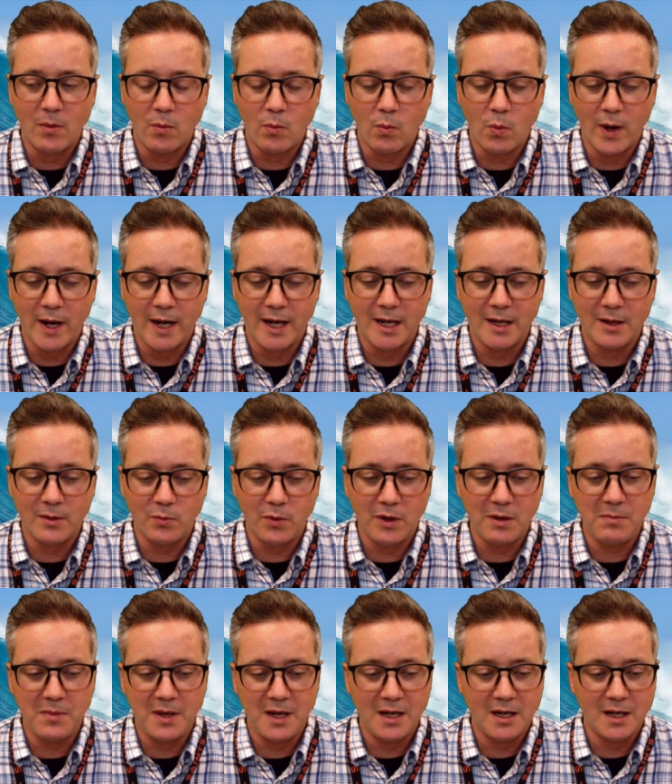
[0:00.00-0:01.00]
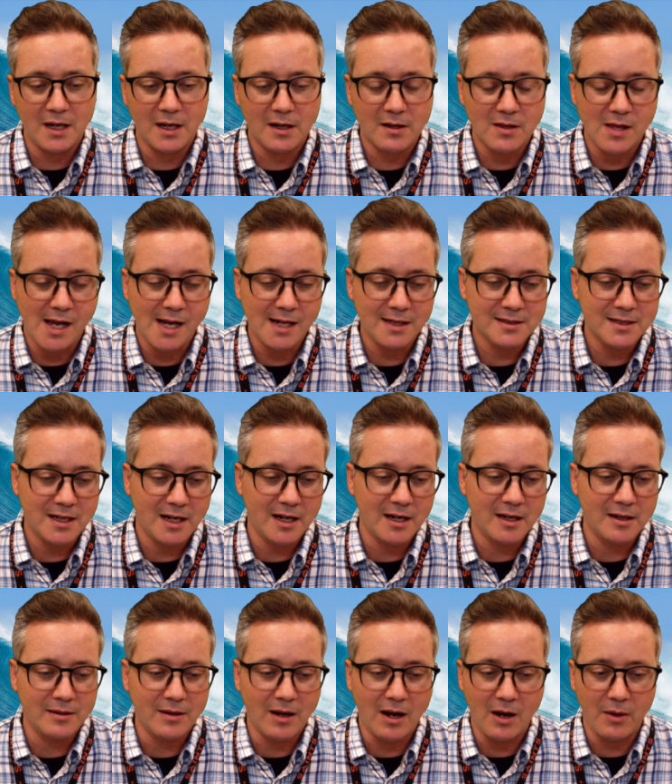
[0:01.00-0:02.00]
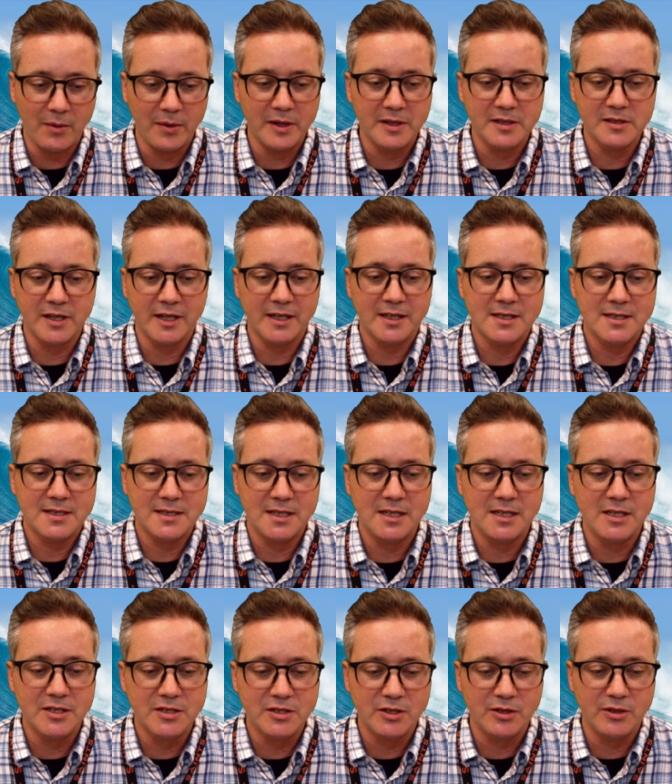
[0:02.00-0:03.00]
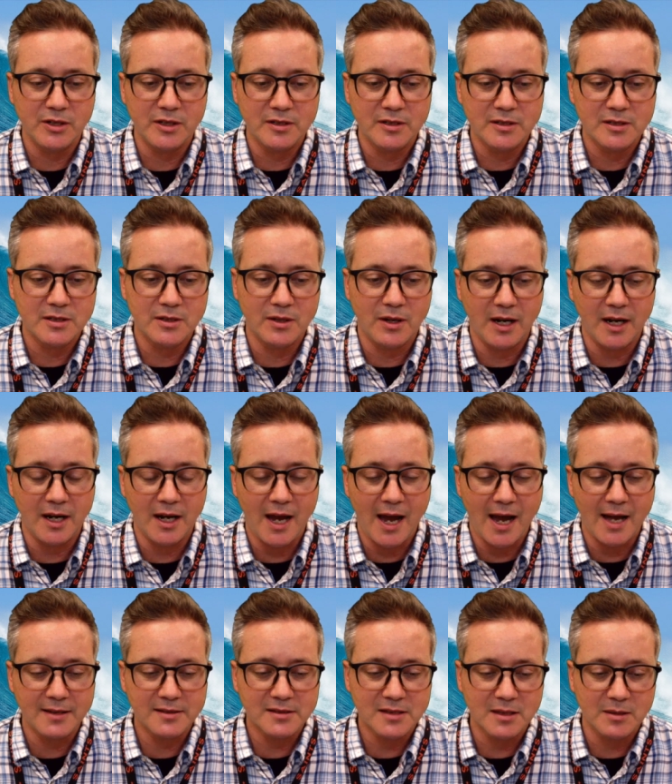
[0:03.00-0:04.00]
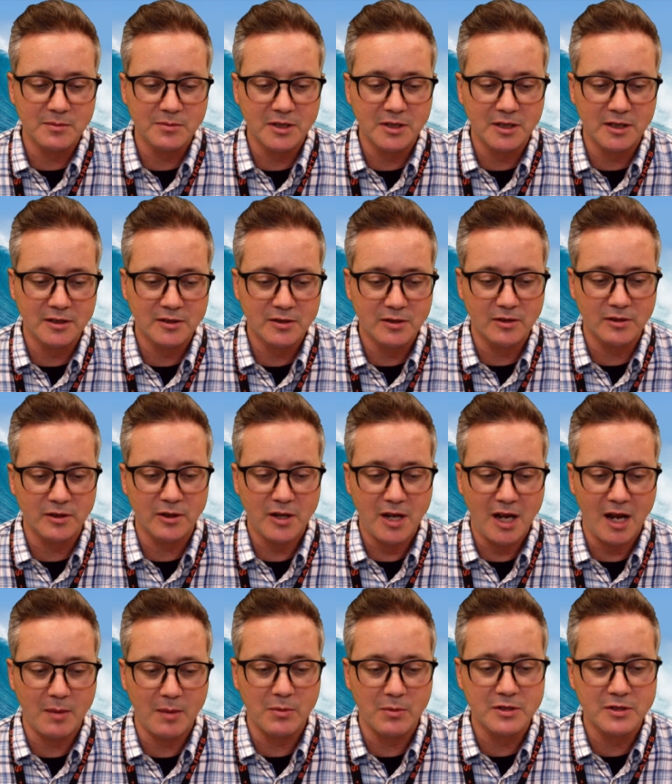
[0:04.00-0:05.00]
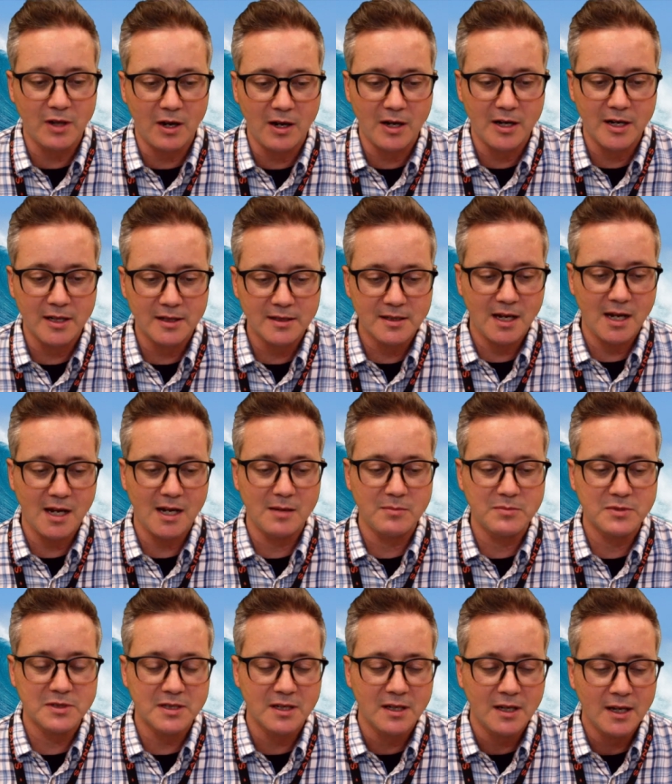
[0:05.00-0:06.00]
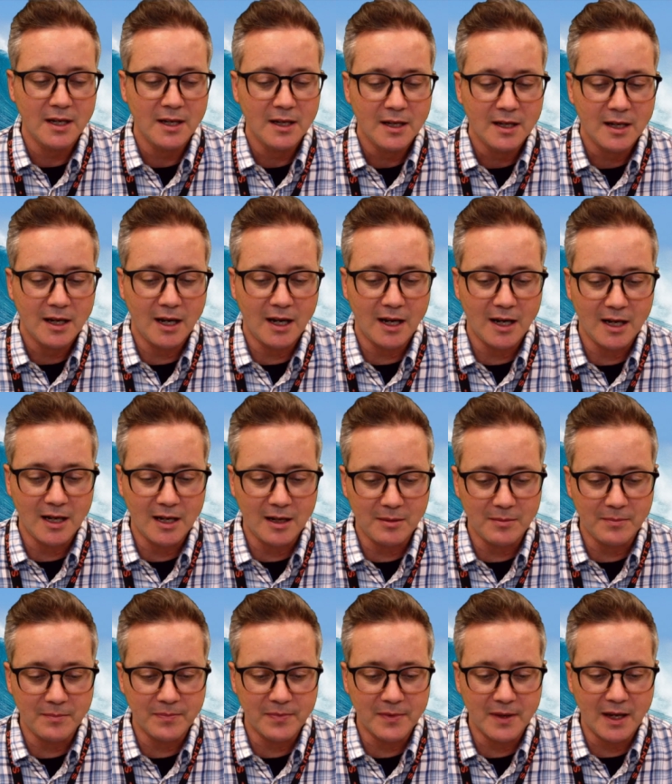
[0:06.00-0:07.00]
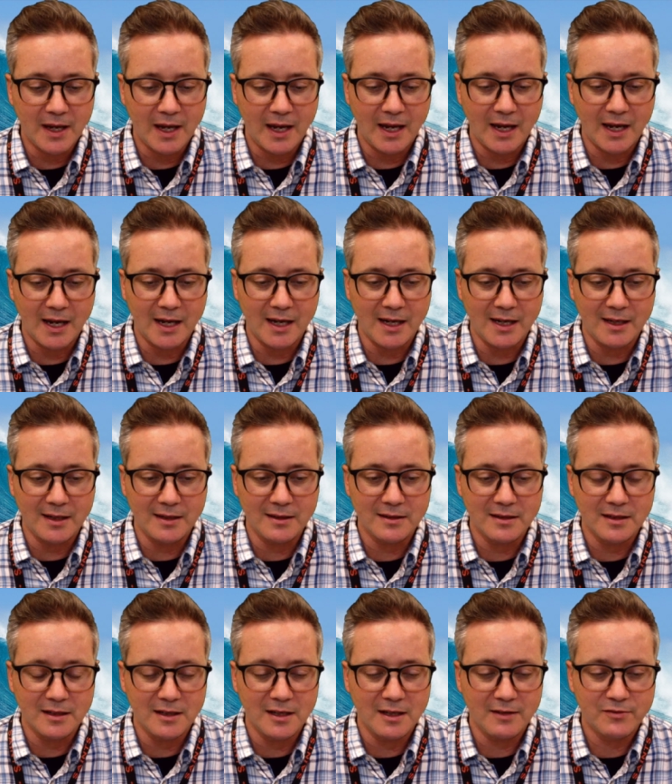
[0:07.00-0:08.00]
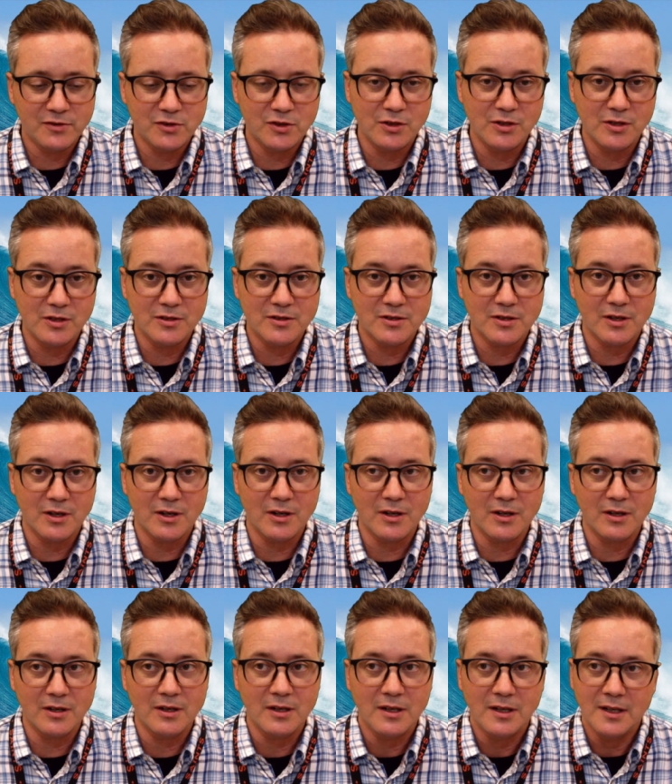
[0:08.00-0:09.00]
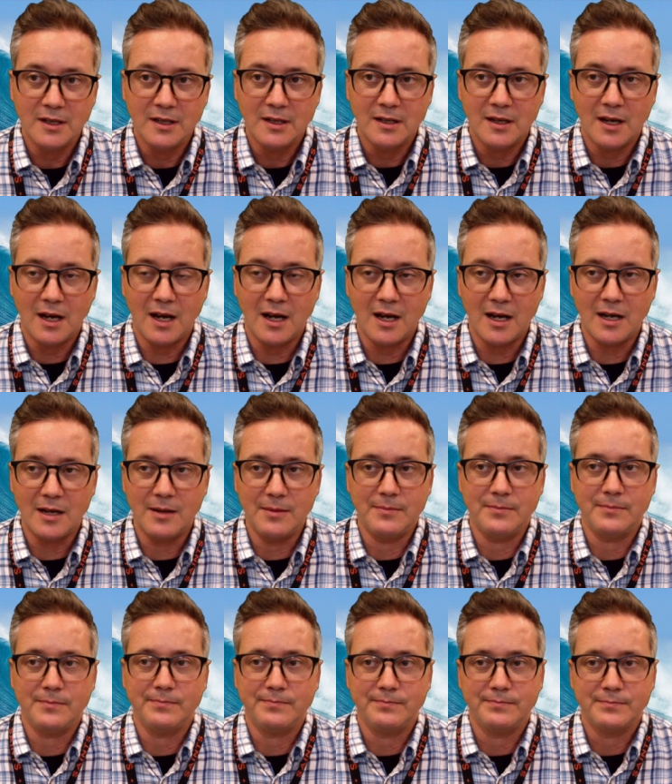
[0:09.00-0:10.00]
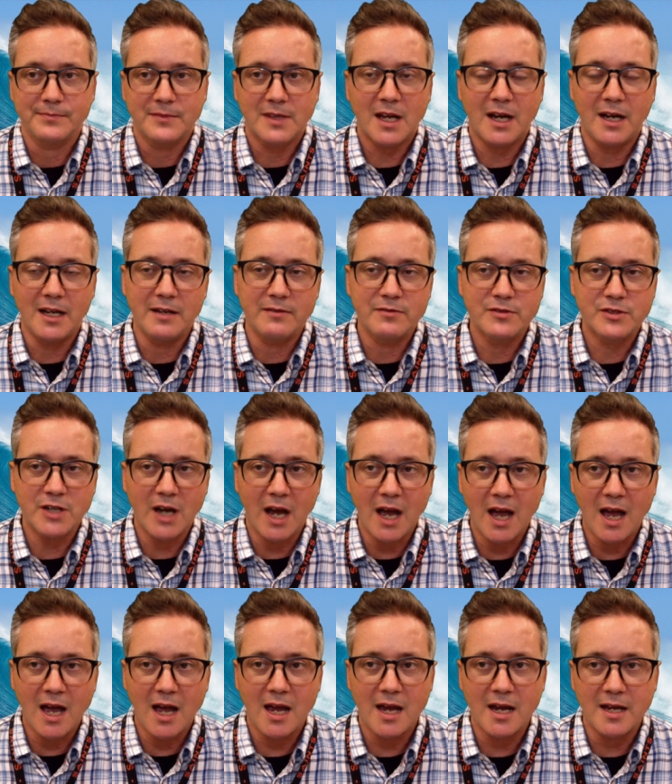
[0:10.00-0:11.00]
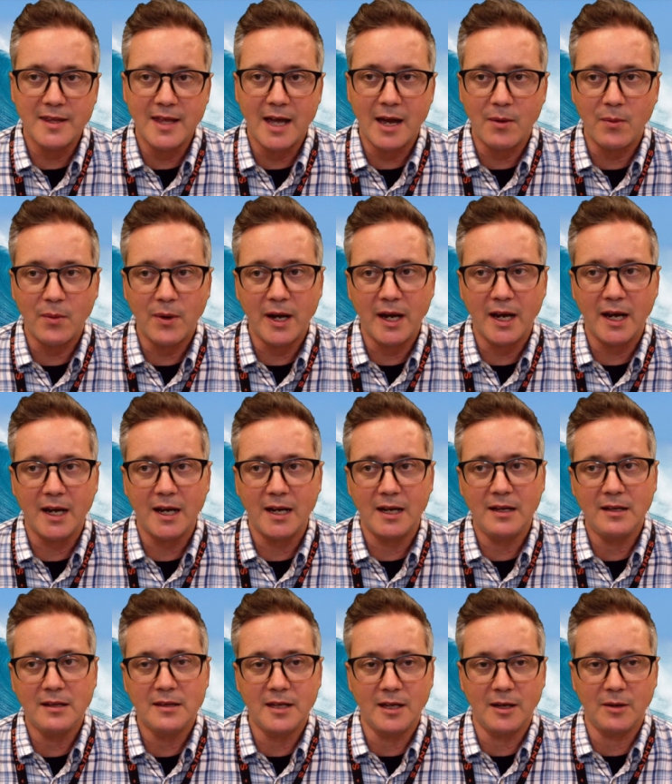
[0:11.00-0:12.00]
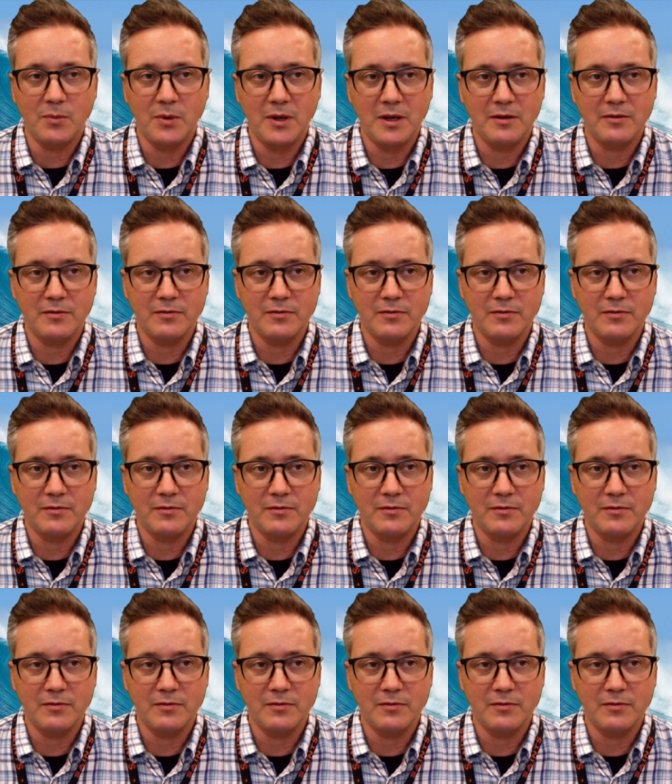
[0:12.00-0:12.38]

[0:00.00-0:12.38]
when we meet in class, I always like to see the students, so I ask them to turn their cameras on at times. And if students are kind of shy in that way, then